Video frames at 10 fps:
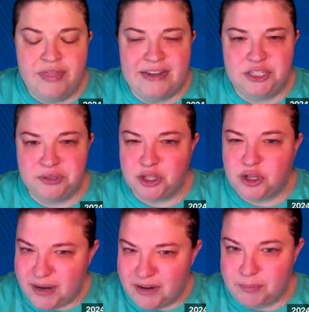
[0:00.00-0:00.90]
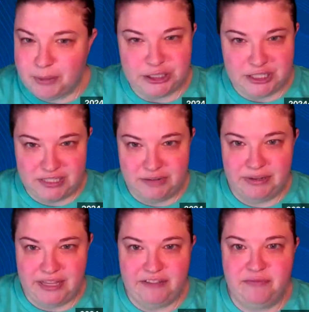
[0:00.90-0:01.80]
then do a little bit of emergency
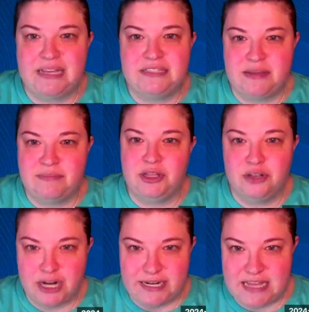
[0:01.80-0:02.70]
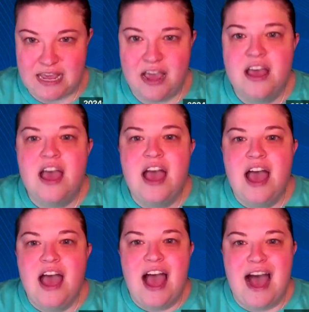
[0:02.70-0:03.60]
relief because I'm a little crazy.
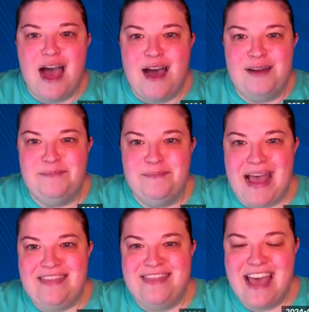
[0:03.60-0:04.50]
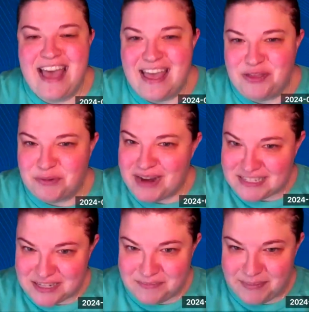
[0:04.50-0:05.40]
And then the
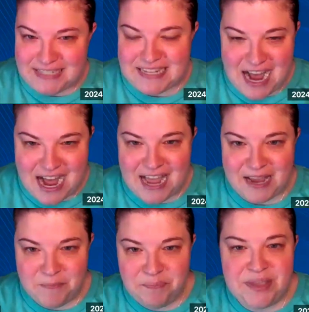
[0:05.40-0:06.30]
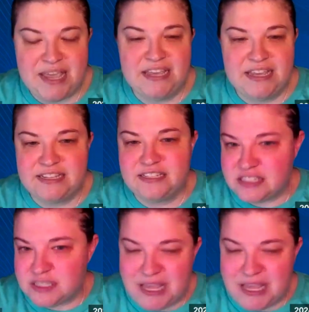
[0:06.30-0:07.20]
rest of my time
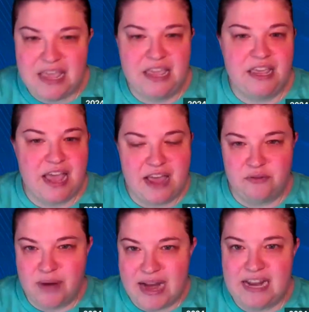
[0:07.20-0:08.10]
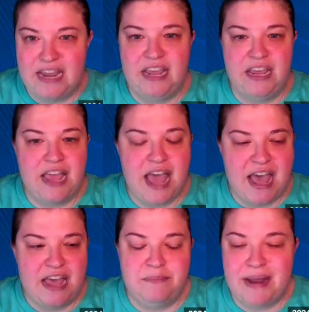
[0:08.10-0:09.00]
is speaking and writing
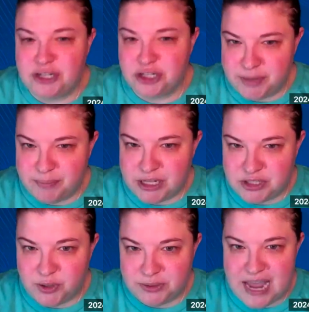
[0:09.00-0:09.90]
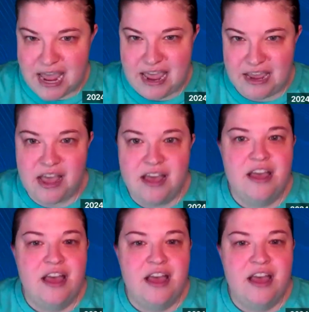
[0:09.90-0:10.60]
and mentorship consulting.